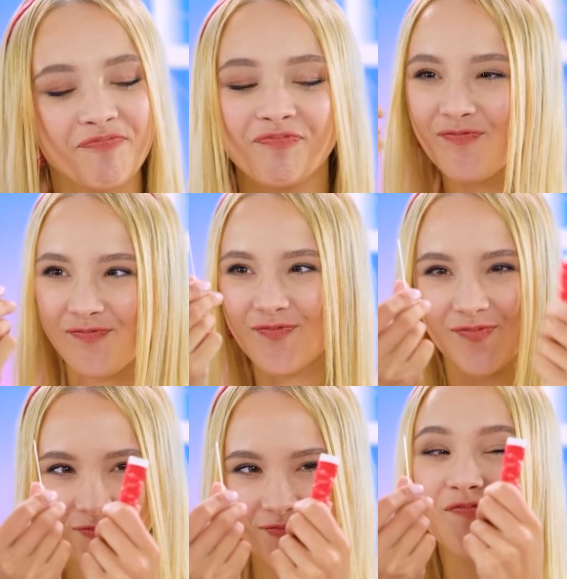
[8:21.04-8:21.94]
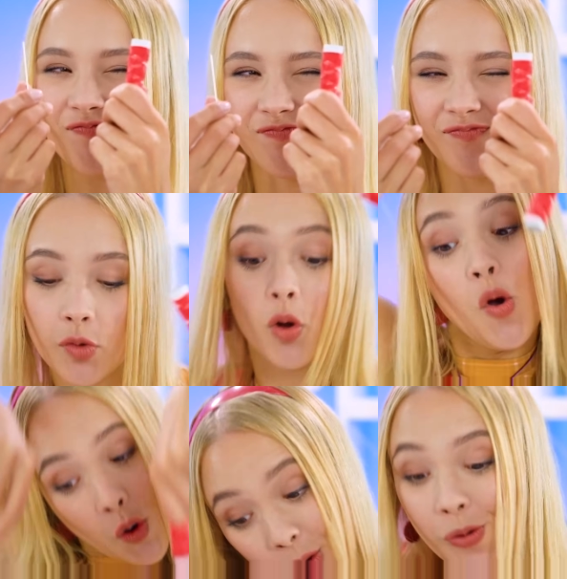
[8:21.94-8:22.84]
it. Jessie's been
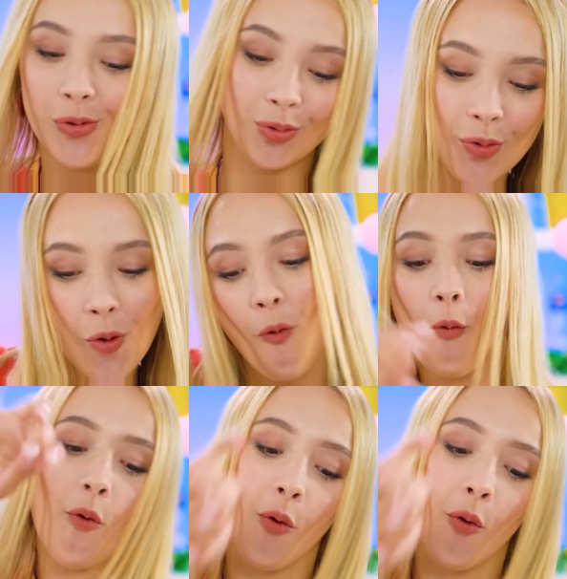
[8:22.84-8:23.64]
sewing her own clothes